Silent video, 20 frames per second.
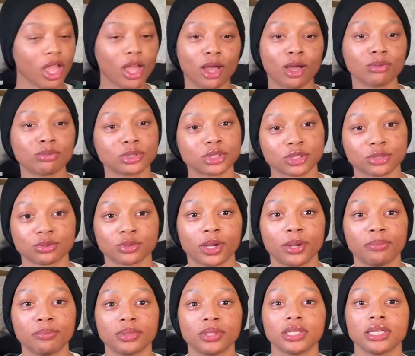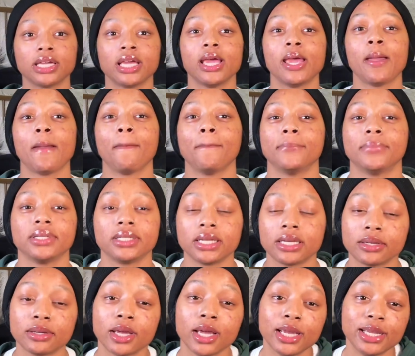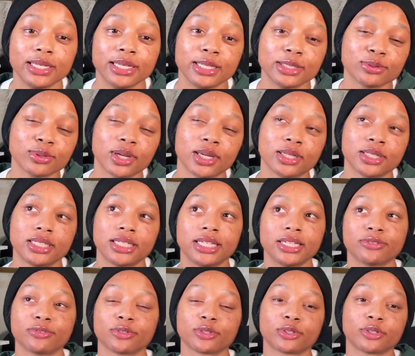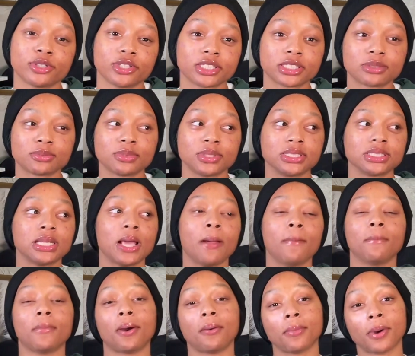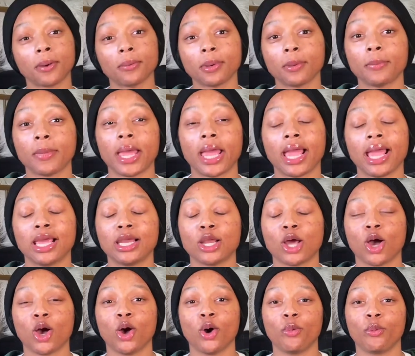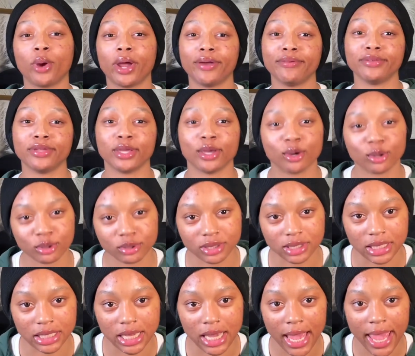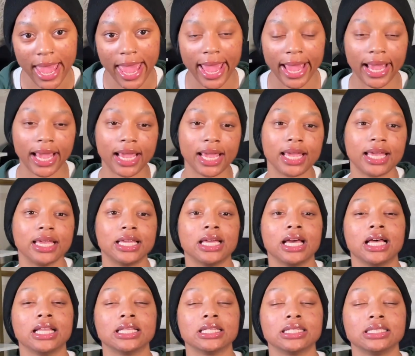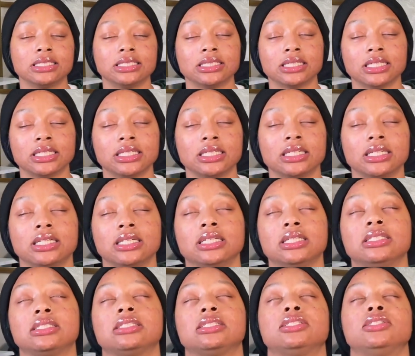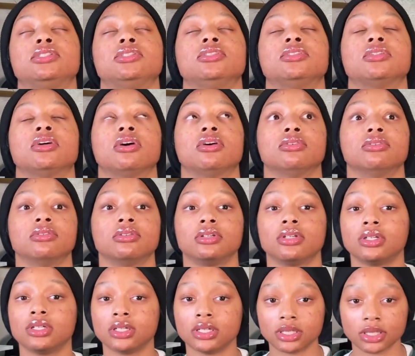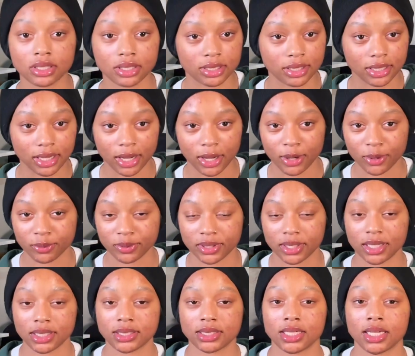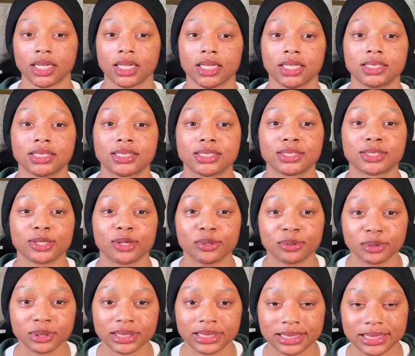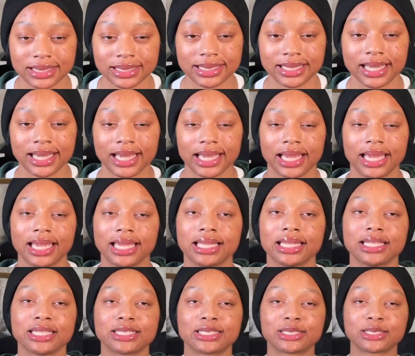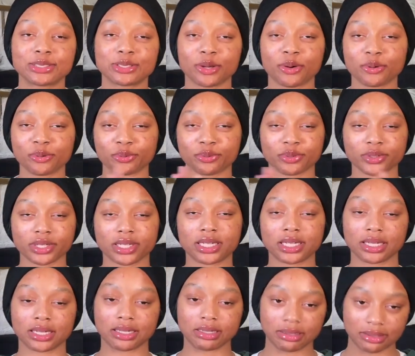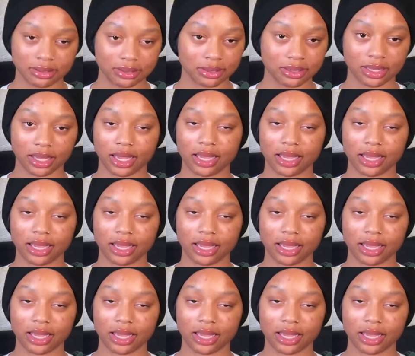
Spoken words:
I'm just rambling. But yeah, that's what I did for Christmas. My mama made a ravioli and a lasagna. It's so good, y'all. When I say so good, It is so freaking good.